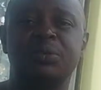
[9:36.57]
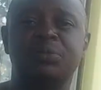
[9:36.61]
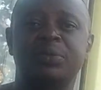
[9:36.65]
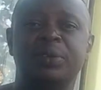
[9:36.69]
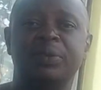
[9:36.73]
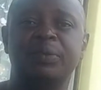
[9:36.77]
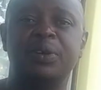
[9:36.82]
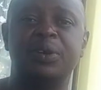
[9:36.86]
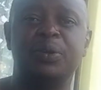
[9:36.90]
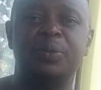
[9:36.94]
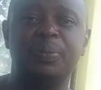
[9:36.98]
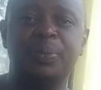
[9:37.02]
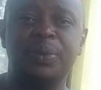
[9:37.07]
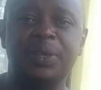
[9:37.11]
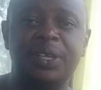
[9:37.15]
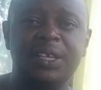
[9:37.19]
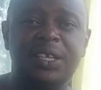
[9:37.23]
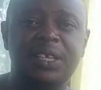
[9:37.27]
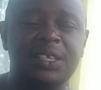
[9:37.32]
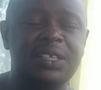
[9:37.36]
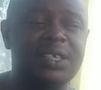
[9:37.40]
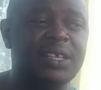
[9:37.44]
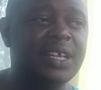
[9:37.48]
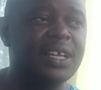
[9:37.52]
of
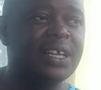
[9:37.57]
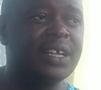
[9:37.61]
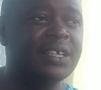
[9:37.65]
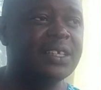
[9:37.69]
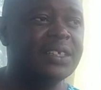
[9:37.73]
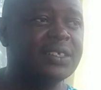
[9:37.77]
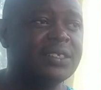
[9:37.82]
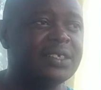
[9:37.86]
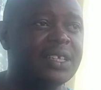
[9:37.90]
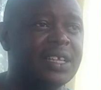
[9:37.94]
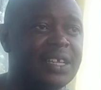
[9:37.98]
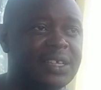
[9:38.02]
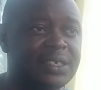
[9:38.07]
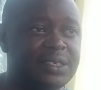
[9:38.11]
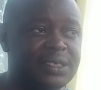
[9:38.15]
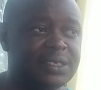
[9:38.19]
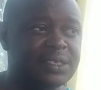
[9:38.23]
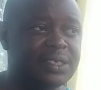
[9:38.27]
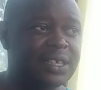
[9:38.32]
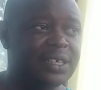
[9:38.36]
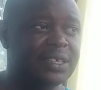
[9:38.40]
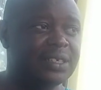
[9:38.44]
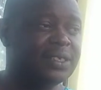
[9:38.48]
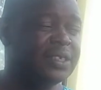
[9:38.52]
developing
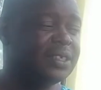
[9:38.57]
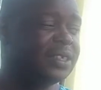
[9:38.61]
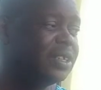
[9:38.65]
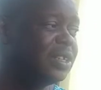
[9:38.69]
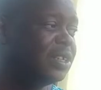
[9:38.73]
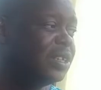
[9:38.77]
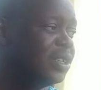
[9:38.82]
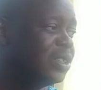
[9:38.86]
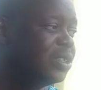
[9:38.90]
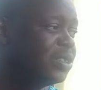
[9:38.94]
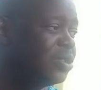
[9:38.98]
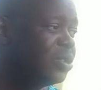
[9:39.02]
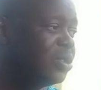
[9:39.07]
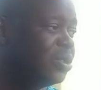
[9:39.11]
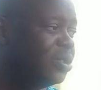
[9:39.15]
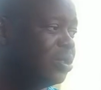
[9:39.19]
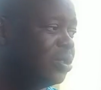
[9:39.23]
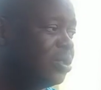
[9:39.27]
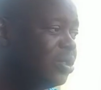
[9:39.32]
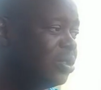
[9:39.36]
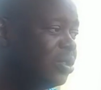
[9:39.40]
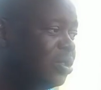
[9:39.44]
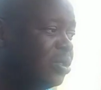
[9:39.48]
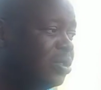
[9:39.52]
sciatica. So
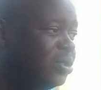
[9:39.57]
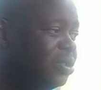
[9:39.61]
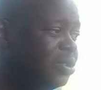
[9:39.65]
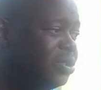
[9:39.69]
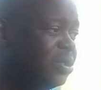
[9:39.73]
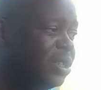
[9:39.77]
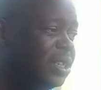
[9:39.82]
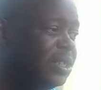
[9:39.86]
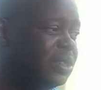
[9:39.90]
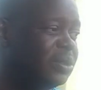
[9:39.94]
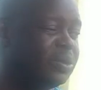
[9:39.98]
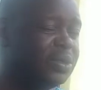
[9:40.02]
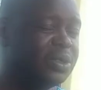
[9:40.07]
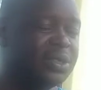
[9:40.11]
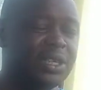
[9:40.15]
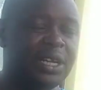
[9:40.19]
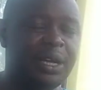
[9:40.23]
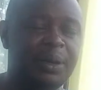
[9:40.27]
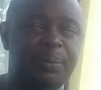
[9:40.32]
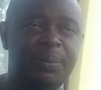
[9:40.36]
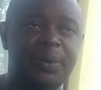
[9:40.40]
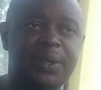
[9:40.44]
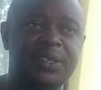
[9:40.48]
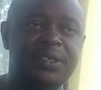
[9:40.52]
usually what
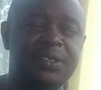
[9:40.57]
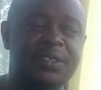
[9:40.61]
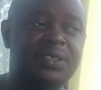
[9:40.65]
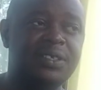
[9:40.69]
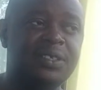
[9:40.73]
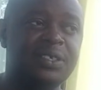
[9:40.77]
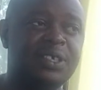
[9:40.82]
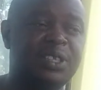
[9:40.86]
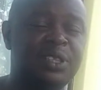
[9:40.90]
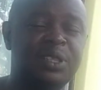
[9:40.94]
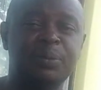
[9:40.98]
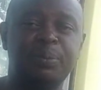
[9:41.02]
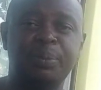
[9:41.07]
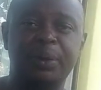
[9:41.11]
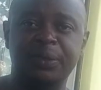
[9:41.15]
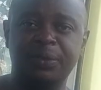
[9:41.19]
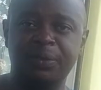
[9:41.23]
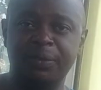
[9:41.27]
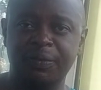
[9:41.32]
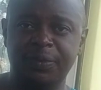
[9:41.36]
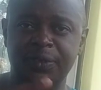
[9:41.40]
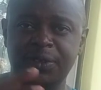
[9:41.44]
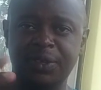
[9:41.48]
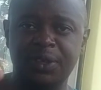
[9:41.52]
happens in the
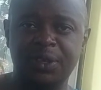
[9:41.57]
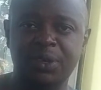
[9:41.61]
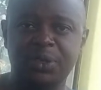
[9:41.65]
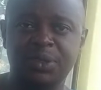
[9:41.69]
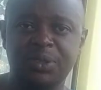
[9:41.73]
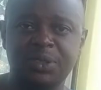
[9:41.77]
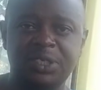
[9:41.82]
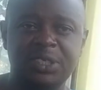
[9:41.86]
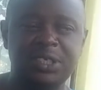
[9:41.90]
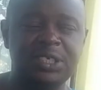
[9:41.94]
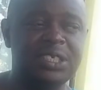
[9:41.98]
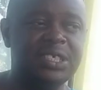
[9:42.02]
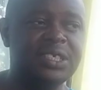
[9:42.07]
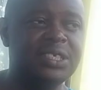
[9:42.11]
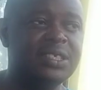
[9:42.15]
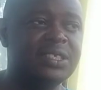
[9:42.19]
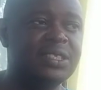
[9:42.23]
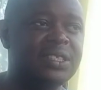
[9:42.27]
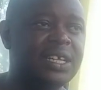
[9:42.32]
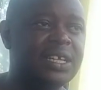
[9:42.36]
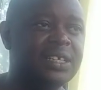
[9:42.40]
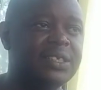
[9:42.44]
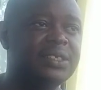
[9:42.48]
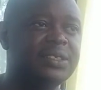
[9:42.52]
pathophysiology is
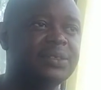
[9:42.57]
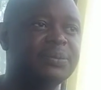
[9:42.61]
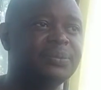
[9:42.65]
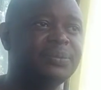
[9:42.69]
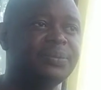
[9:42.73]
that